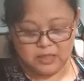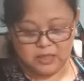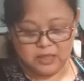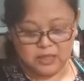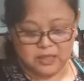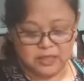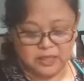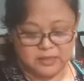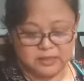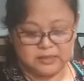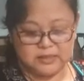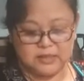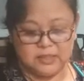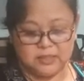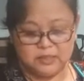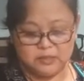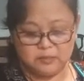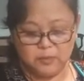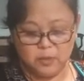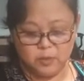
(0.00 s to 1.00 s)
And I see
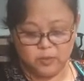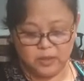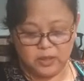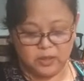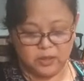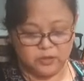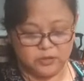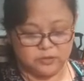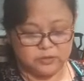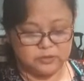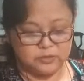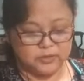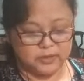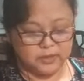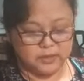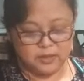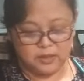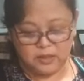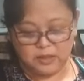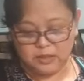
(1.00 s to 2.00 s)
smoke here, so I
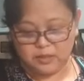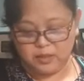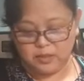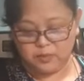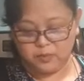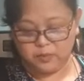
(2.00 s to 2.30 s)
think that